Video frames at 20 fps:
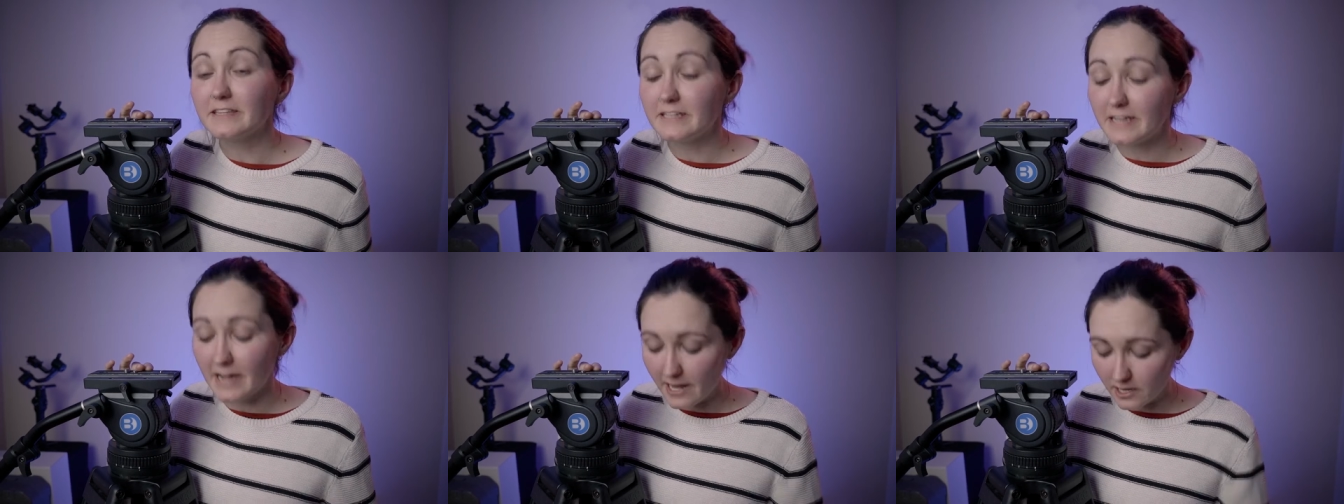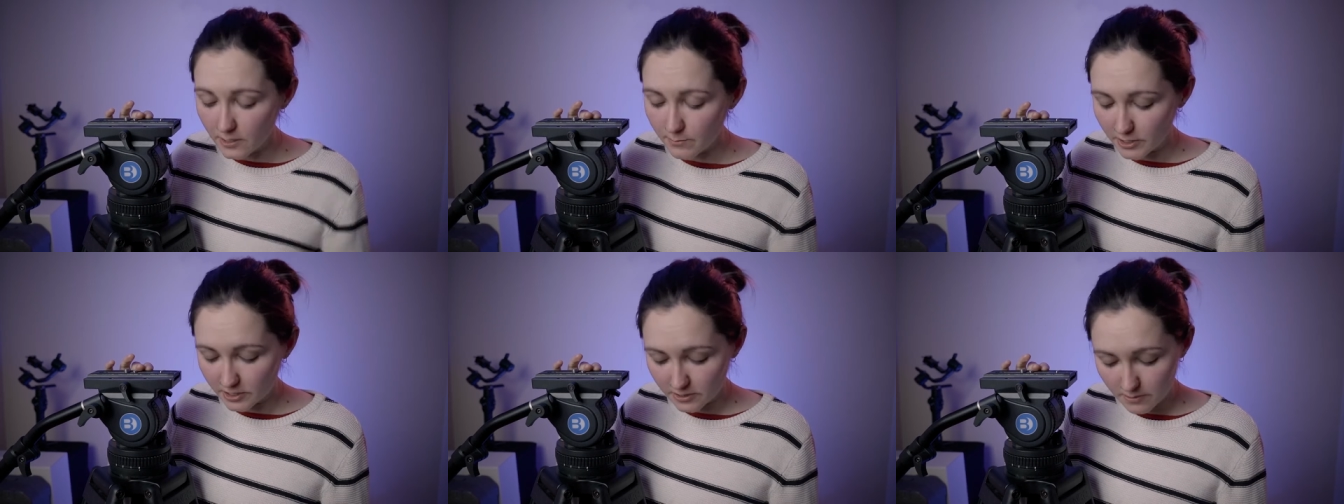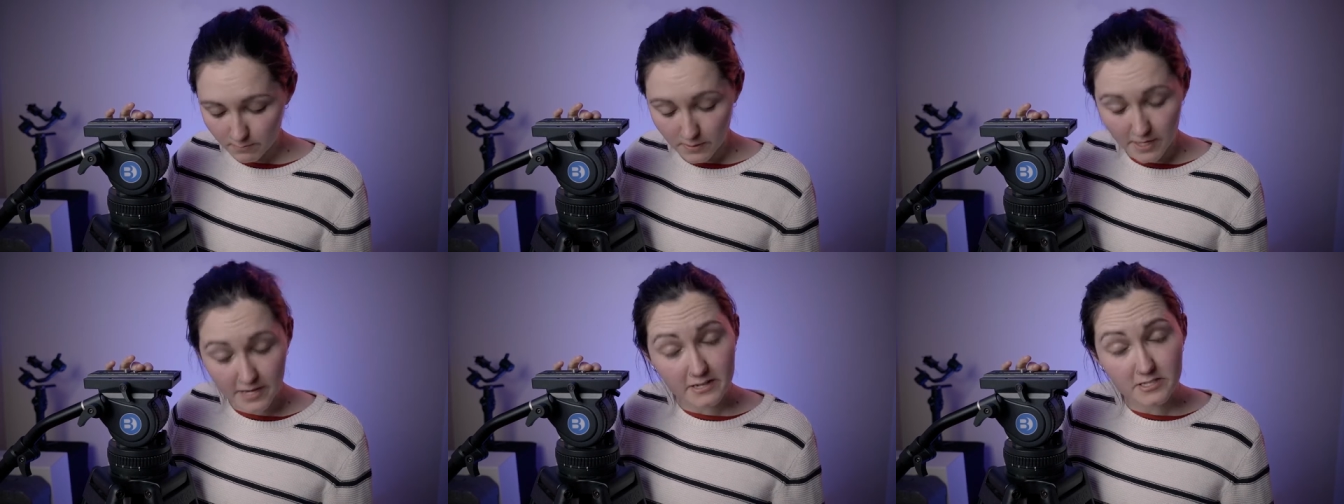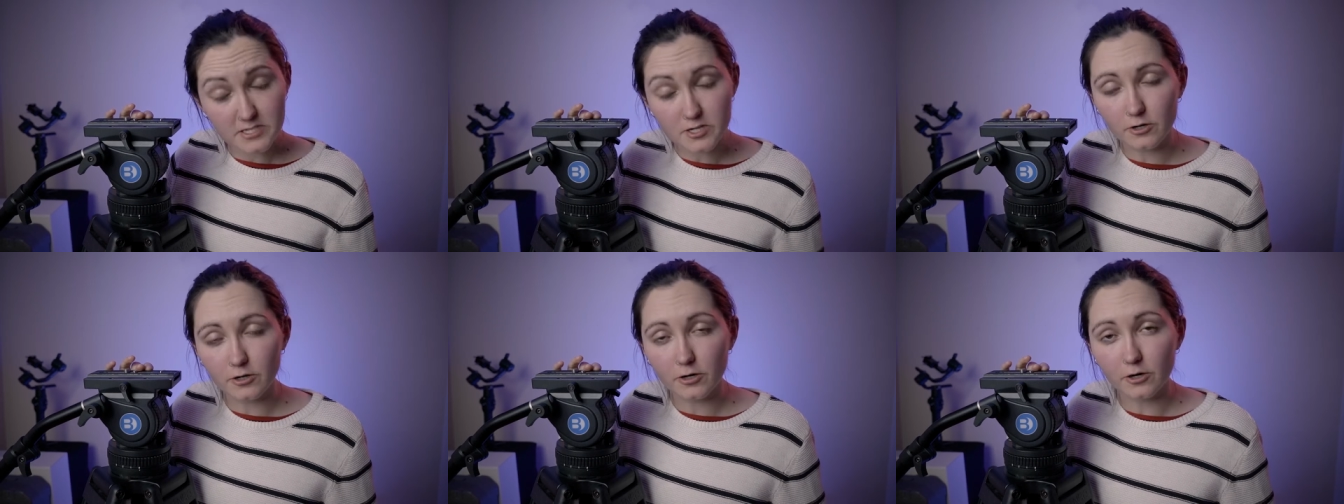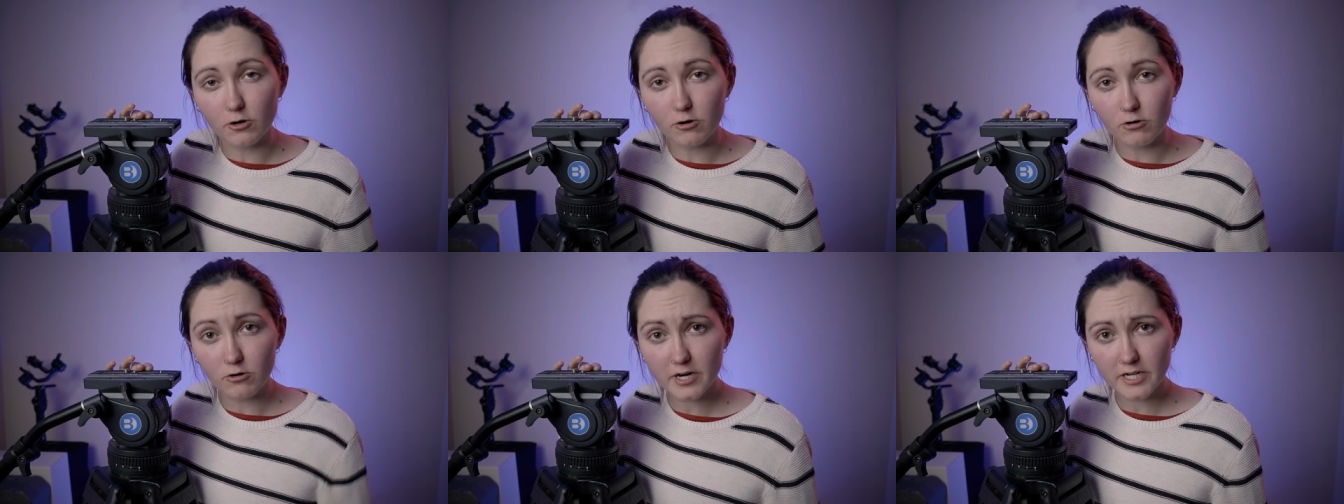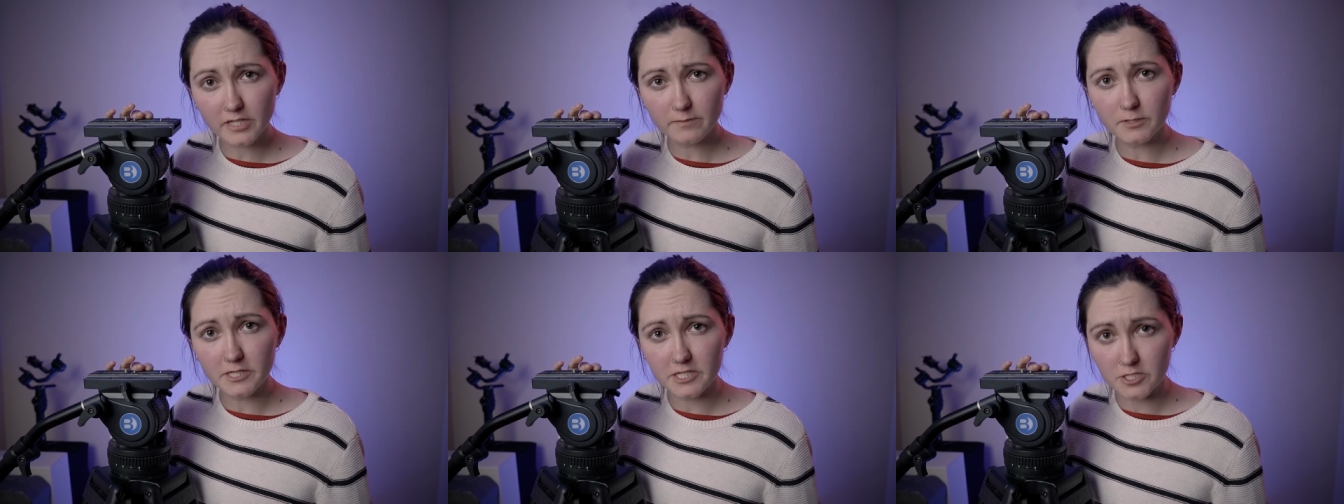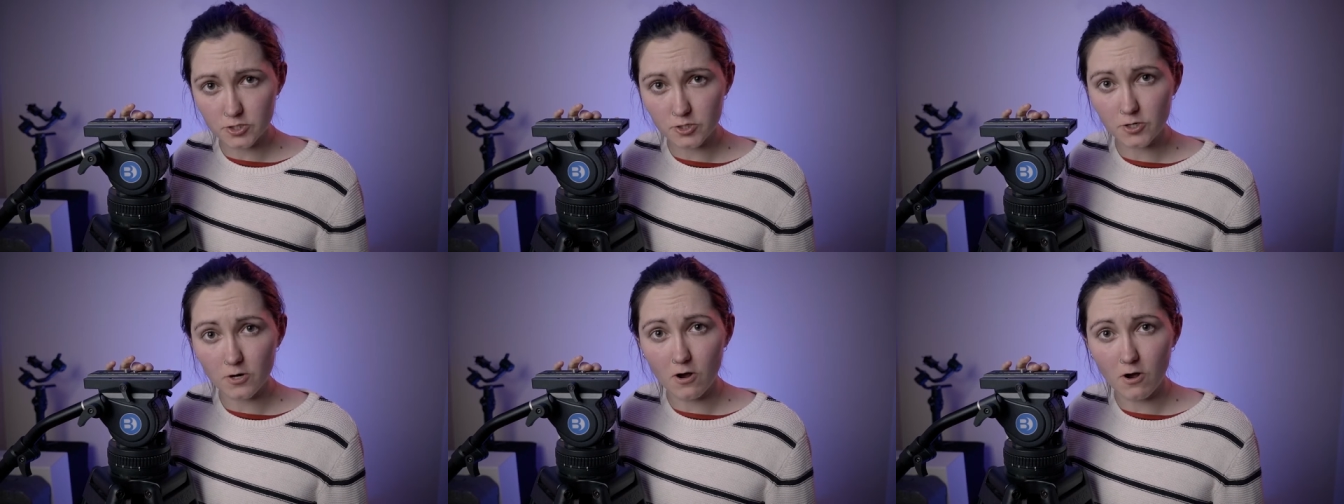The aluminium legs are incredibly
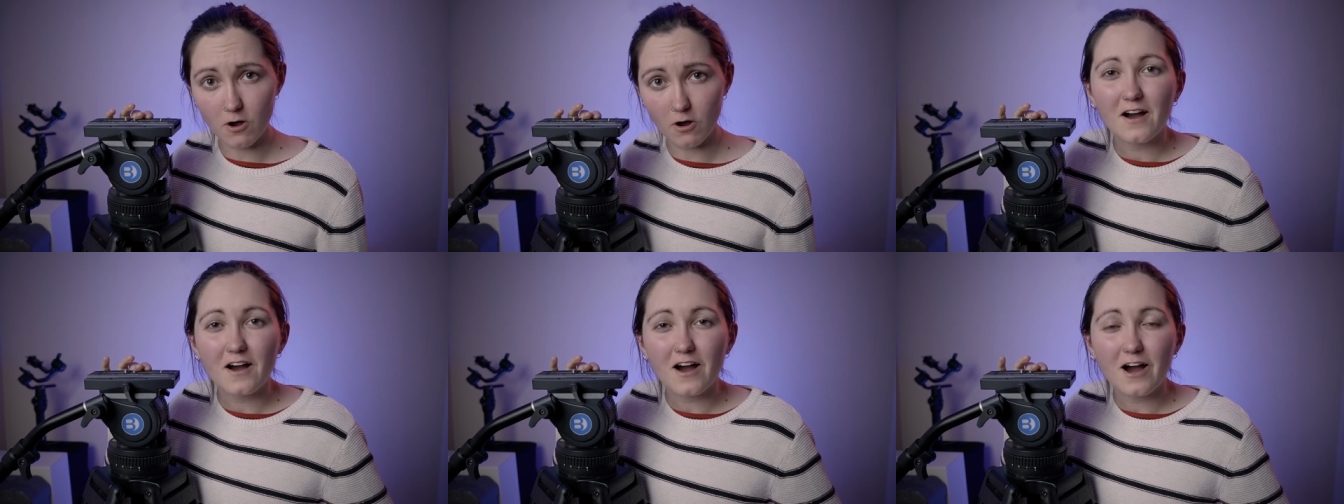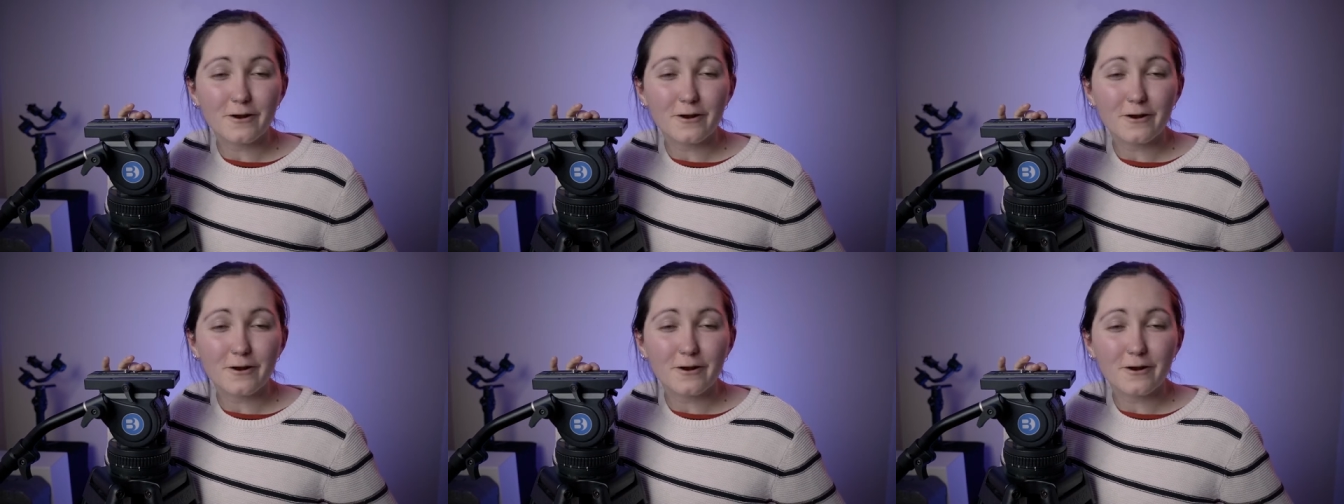strong.